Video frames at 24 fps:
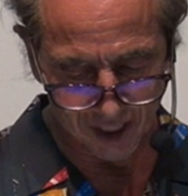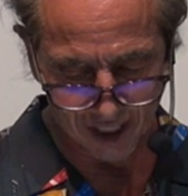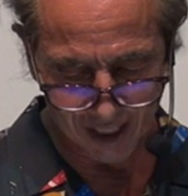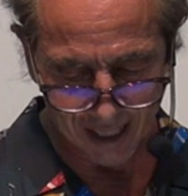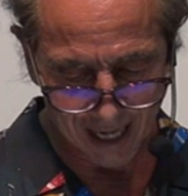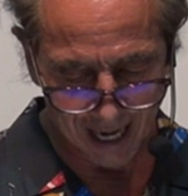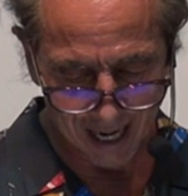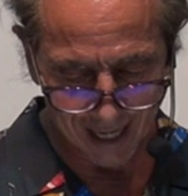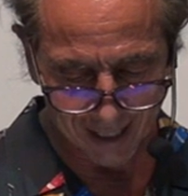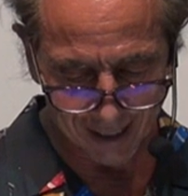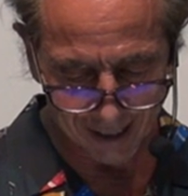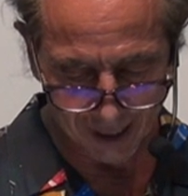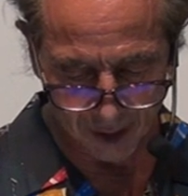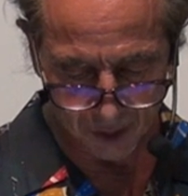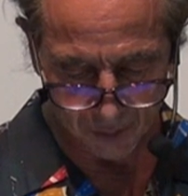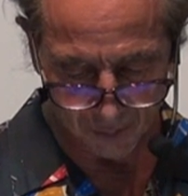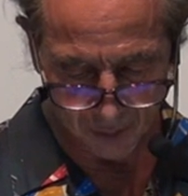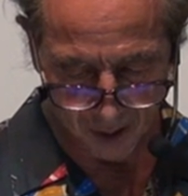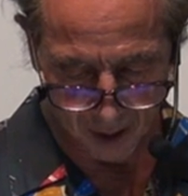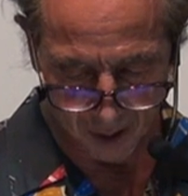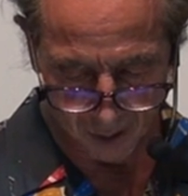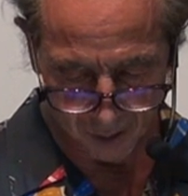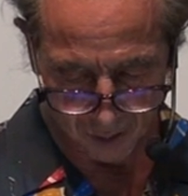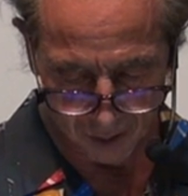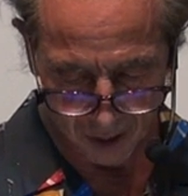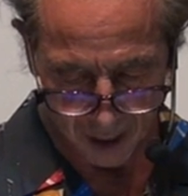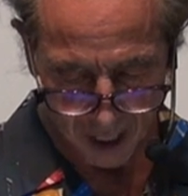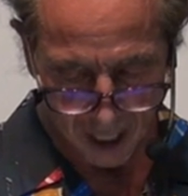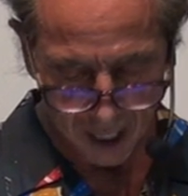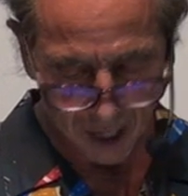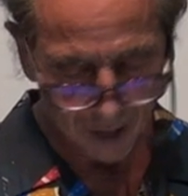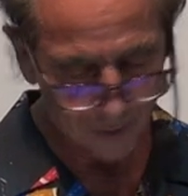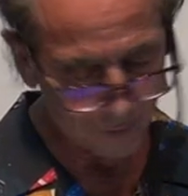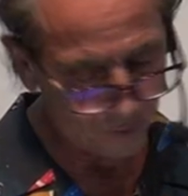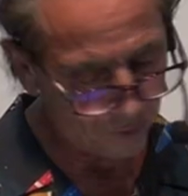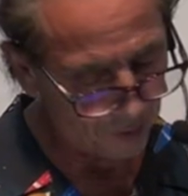denying its power,
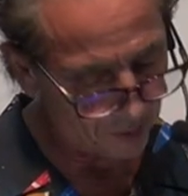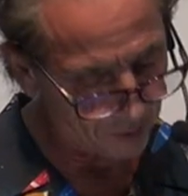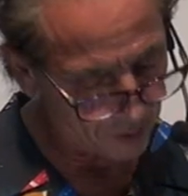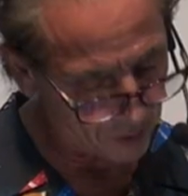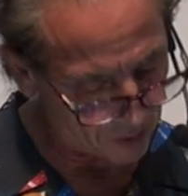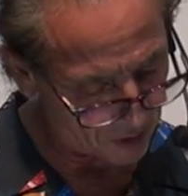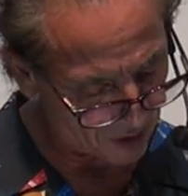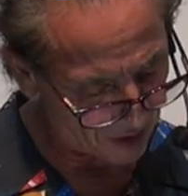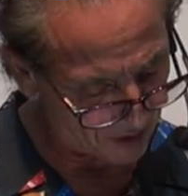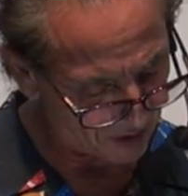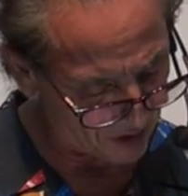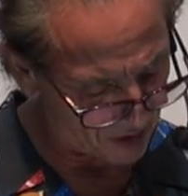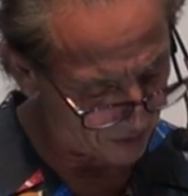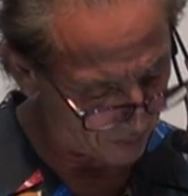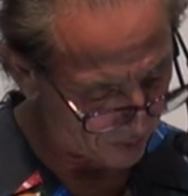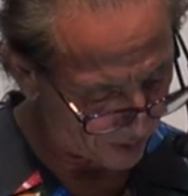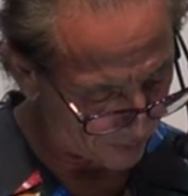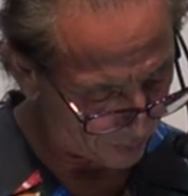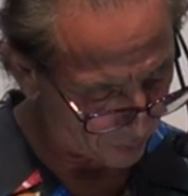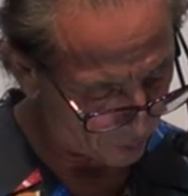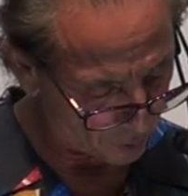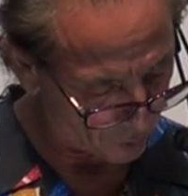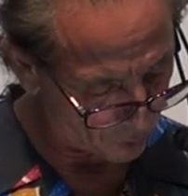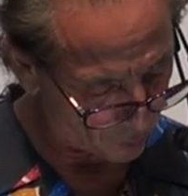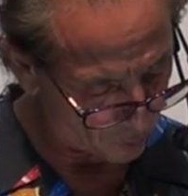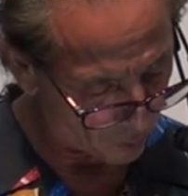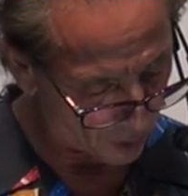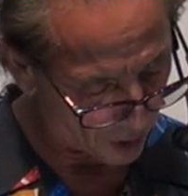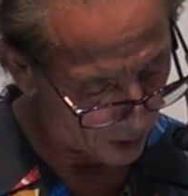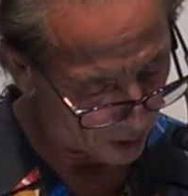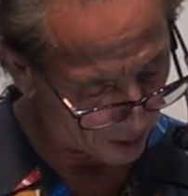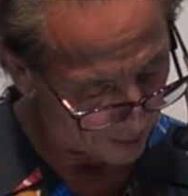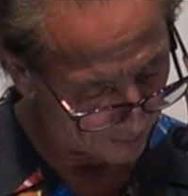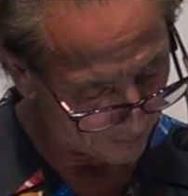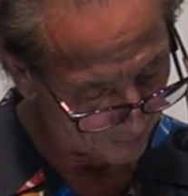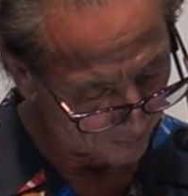and from such people do
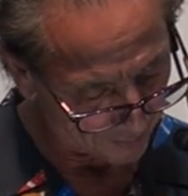what?